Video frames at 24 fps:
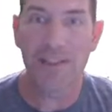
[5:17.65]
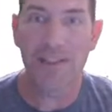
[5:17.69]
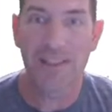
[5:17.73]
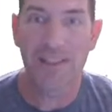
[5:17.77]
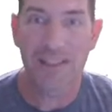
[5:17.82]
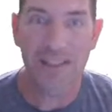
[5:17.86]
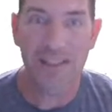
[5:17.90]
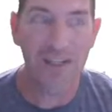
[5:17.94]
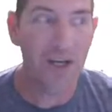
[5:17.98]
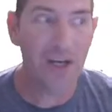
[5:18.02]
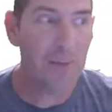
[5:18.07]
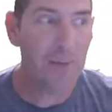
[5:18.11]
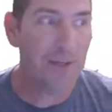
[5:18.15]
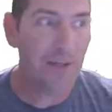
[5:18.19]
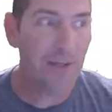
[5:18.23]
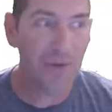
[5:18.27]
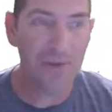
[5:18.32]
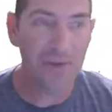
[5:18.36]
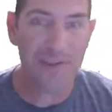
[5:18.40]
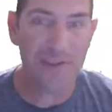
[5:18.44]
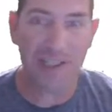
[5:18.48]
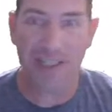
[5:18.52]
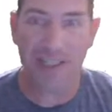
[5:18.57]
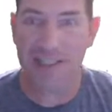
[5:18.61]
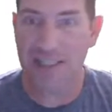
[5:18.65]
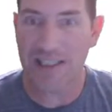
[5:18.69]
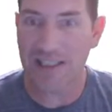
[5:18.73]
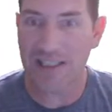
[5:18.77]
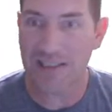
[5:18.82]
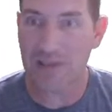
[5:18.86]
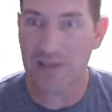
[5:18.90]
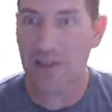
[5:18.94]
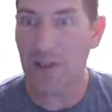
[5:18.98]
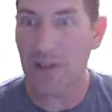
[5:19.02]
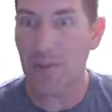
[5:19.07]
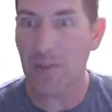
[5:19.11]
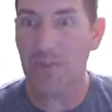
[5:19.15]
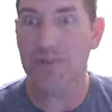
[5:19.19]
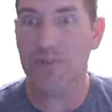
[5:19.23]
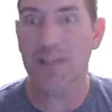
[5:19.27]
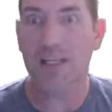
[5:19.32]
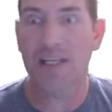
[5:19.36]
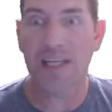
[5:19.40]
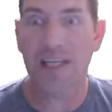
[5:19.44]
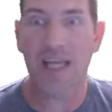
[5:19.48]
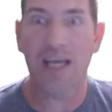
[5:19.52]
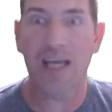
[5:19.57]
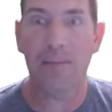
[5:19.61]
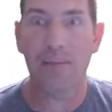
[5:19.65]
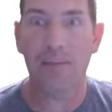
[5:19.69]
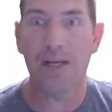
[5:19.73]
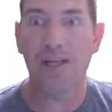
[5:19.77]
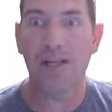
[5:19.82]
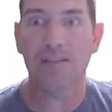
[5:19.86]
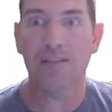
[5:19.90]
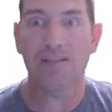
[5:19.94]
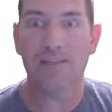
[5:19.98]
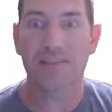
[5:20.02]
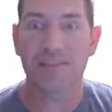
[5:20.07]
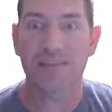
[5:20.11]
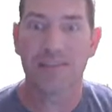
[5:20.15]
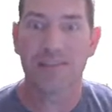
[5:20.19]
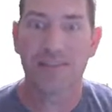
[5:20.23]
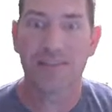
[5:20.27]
You know, I mean, there was like, this, he was the can't miss.